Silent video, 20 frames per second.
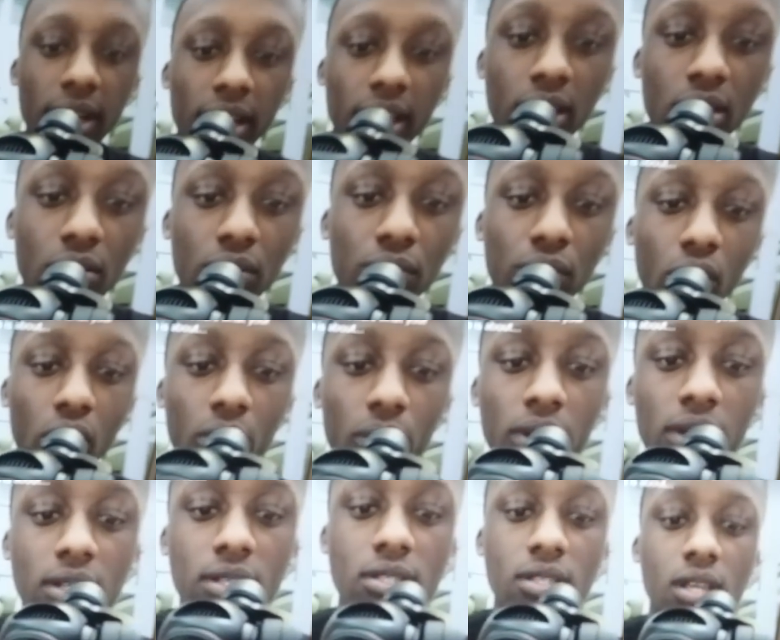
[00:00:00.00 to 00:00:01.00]
your
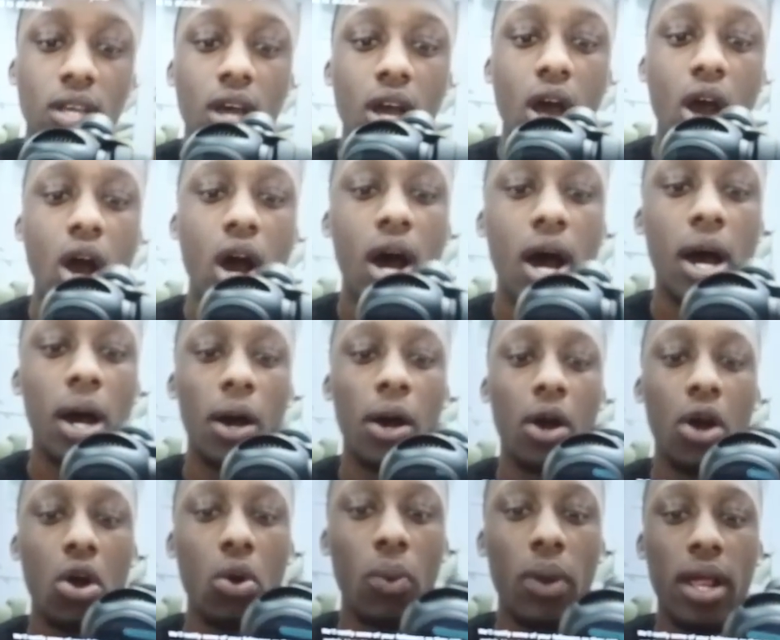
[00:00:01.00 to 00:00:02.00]
followers
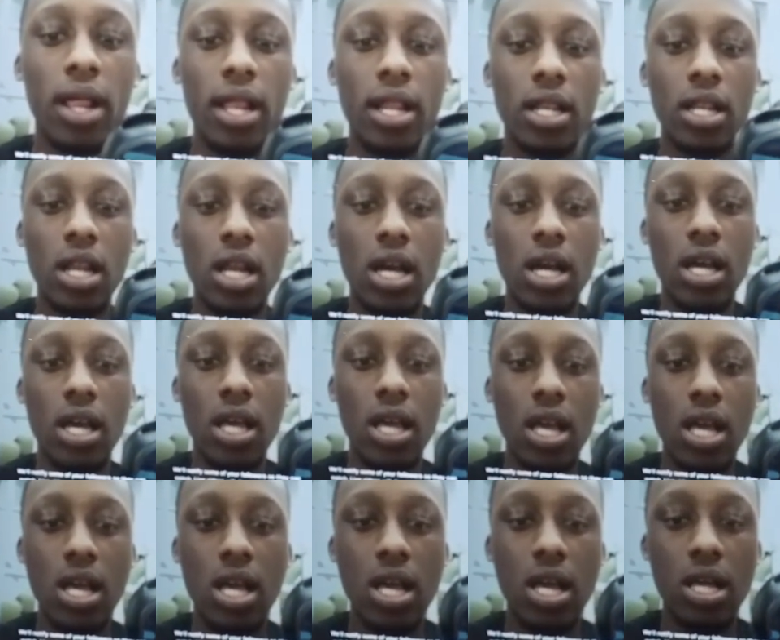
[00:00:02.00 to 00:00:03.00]
when
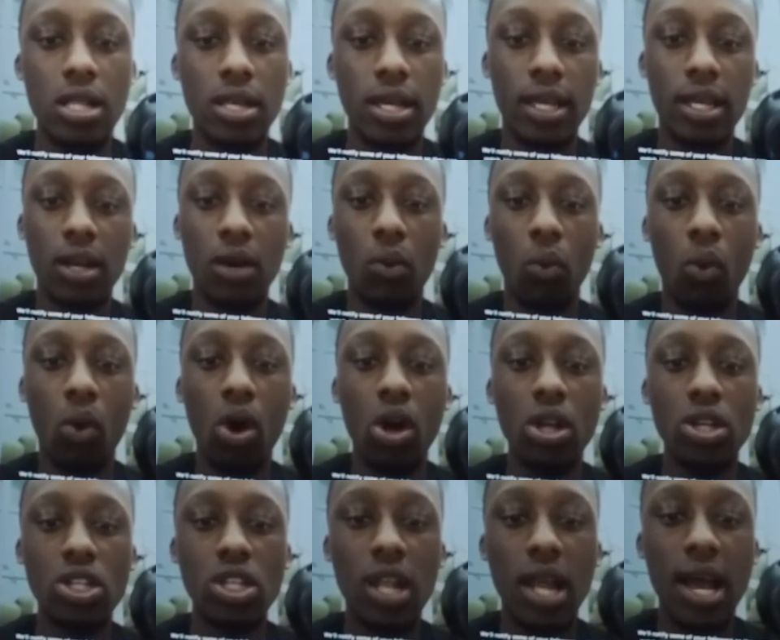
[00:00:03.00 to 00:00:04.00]
they can
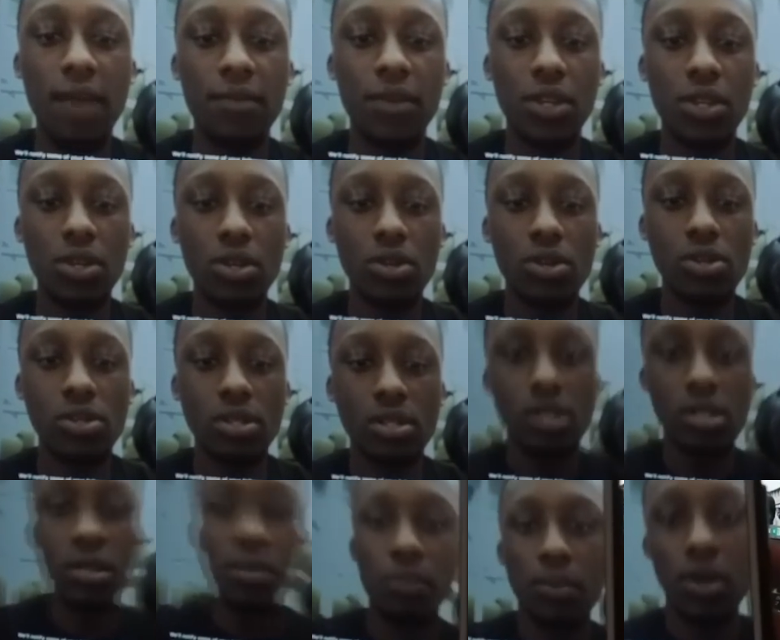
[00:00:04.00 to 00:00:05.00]
watch live videos and
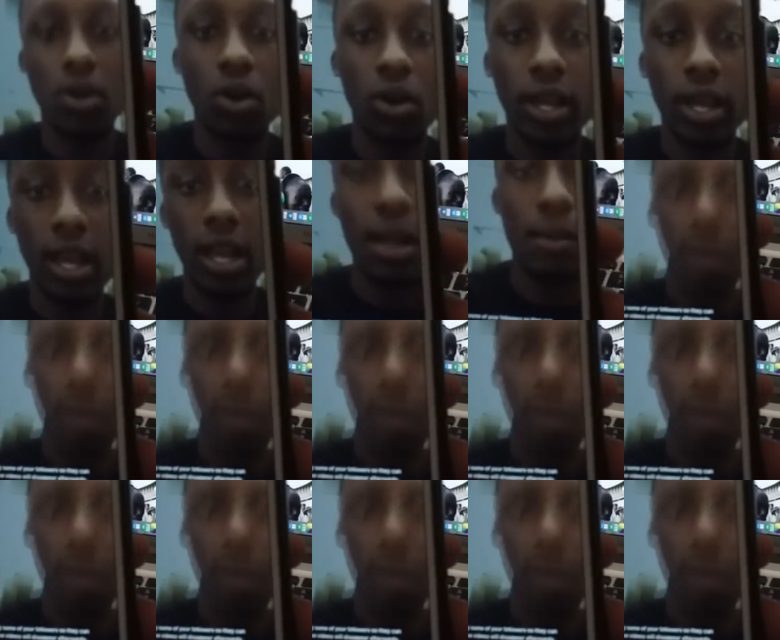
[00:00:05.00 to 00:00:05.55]
disappear. Okay, come